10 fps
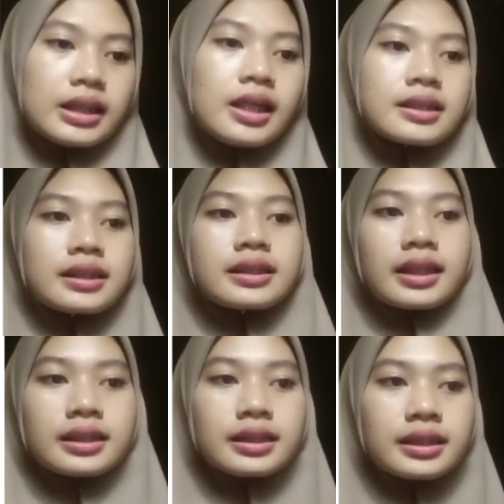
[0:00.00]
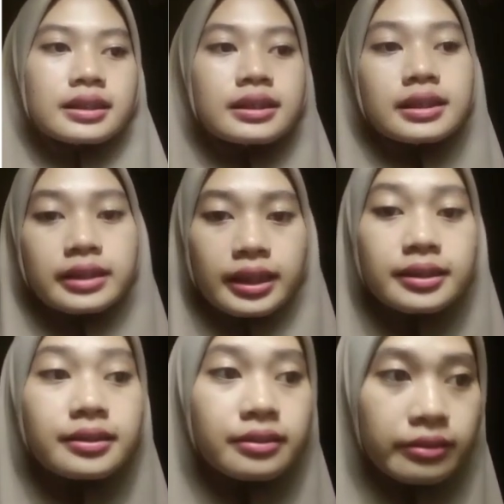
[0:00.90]
Syntax
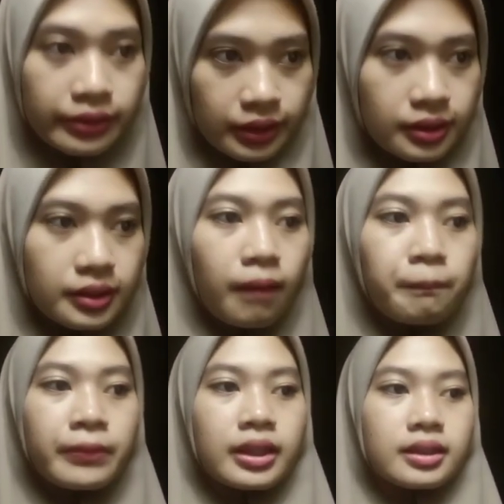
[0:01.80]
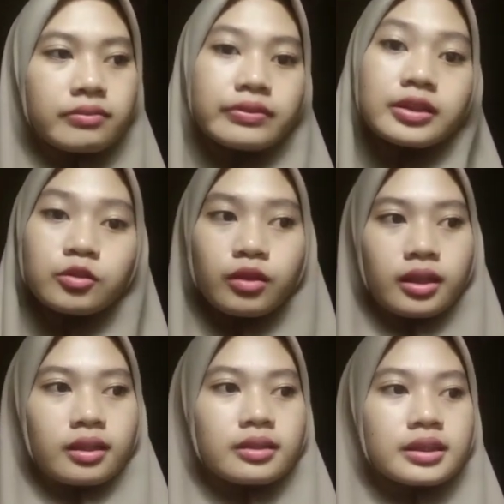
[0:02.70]
trace, a visual
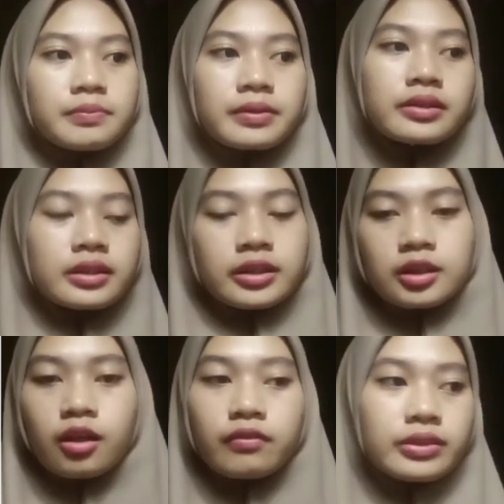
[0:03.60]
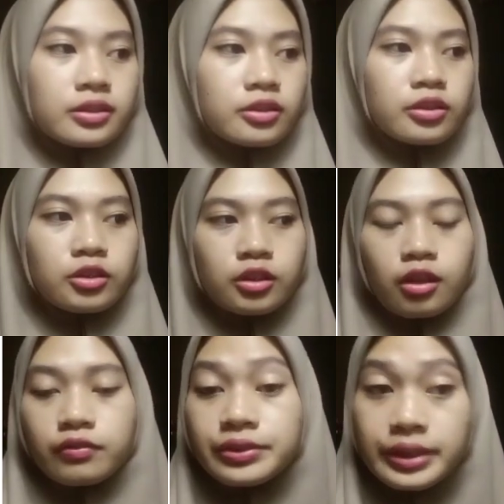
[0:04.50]
representation of the structure of
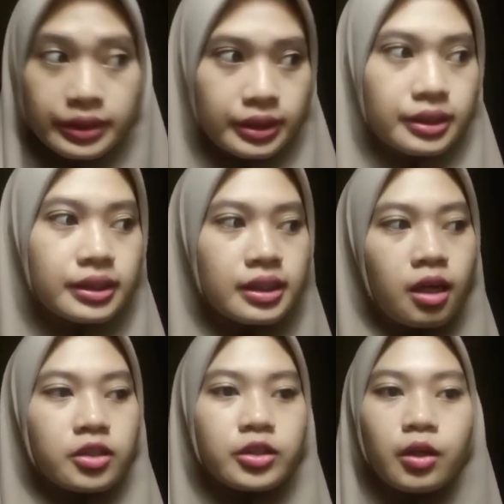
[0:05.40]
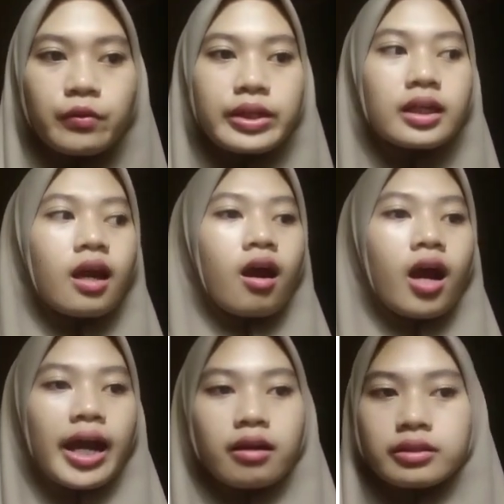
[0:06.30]
sentence, showing
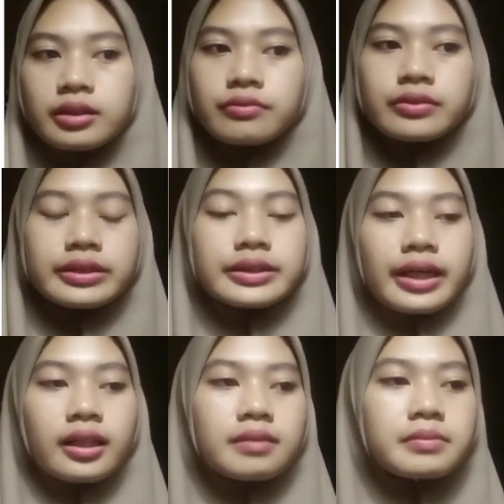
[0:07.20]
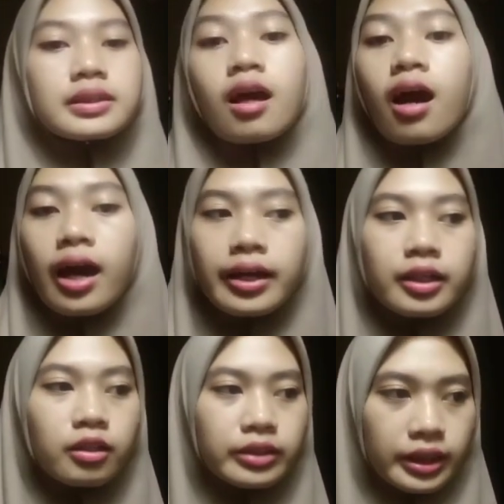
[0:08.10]
how different elements are
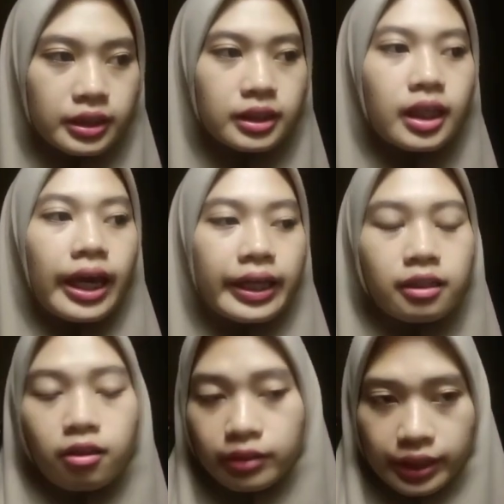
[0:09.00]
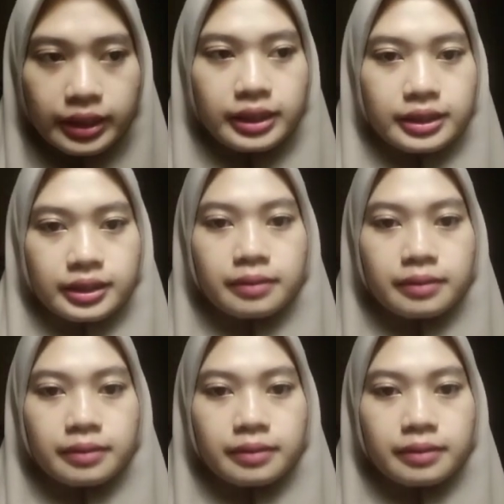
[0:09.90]
connected and organized.